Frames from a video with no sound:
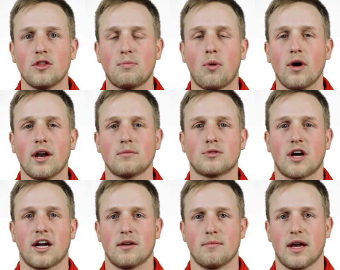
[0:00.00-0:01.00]
The point I'm
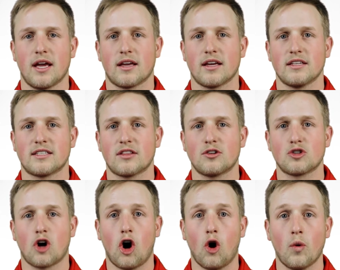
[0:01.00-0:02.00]
trying to make is that there's
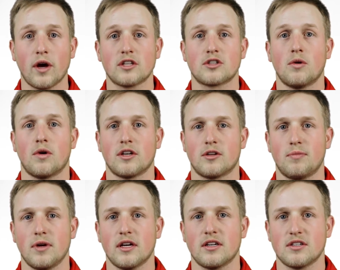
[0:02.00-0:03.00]
always going to
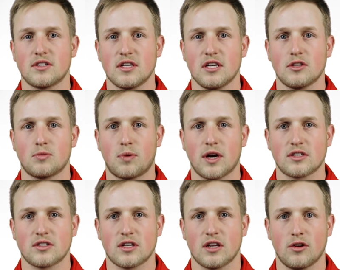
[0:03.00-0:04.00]
be a disease
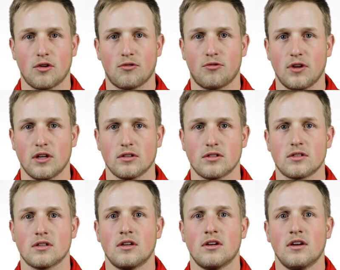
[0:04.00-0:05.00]
present in your
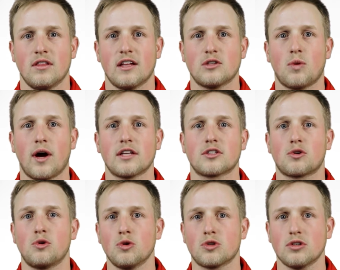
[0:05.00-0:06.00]
fields. That's why it's
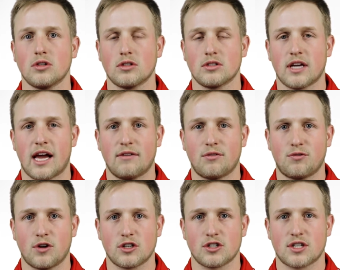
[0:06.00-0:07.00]
crucial to have a
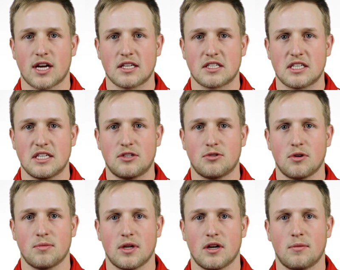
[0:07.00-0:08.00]
fungicide seed
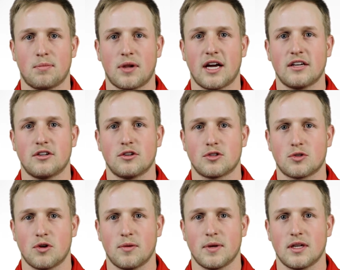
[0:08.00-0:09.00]
treatment applied to your
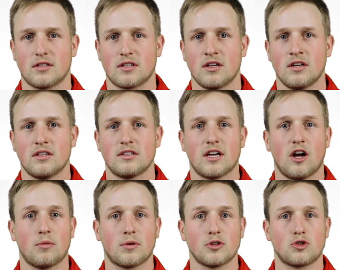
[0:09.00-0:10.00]
soybeans to
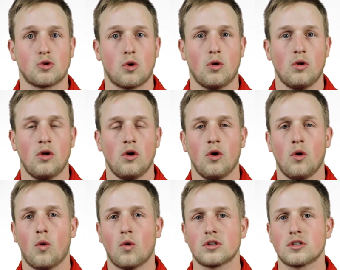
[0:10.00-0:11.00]
help control
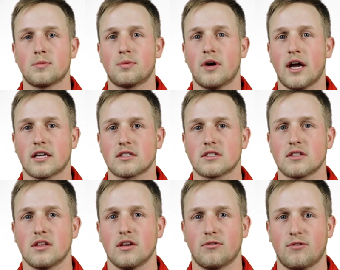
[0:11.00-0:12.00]
or suppress
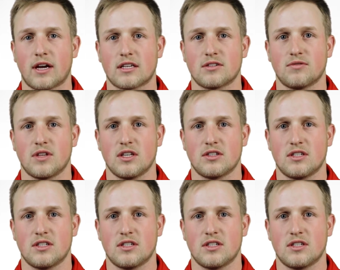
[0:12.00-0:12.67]
the effects of these